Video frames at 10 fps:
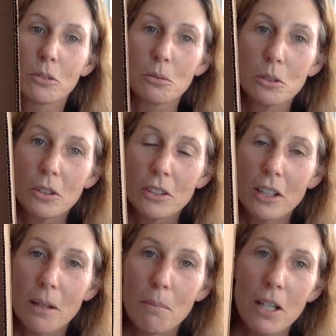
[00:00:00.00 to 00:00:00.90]
a ruler
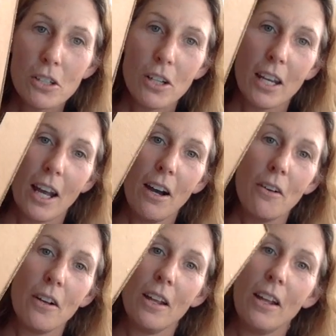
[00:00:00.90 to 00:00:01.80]
and I measured it
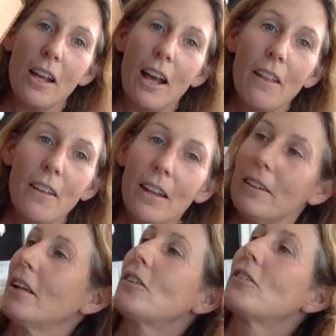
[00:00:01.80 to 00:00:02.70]
out. And
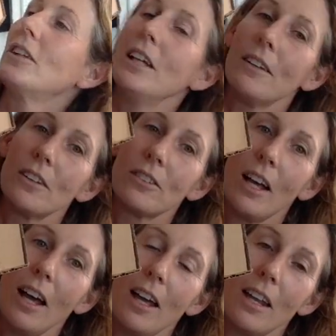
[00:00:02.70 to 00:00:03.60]
then let's see on the
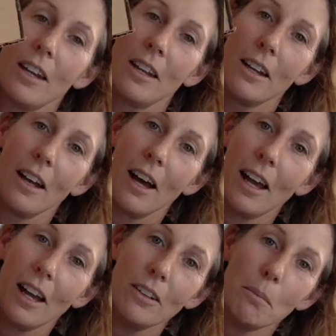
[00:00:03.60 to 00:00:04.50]
side, I
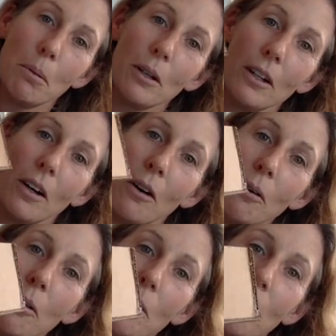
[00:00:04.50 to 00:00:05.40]
had to put a
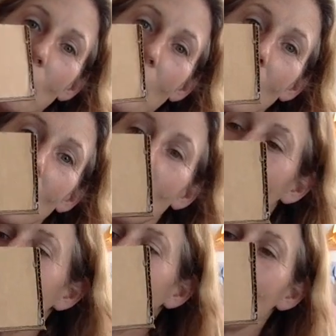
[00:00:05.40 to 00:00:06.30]
hole. So
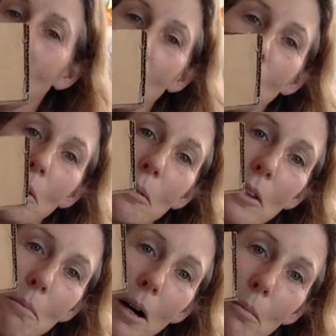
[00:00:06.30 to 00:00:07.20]
there's the hole where the
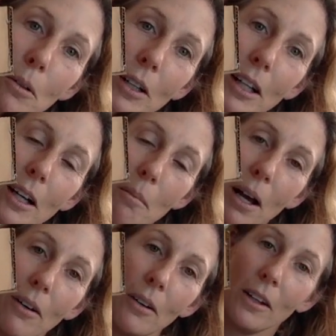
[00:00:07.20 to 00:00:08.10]
marble can come
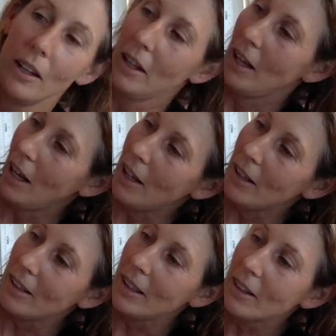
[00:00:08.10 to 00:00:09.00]
out.
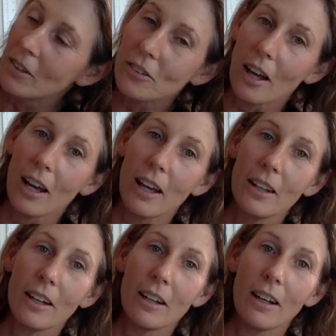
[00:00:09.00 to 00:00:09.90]
And inside,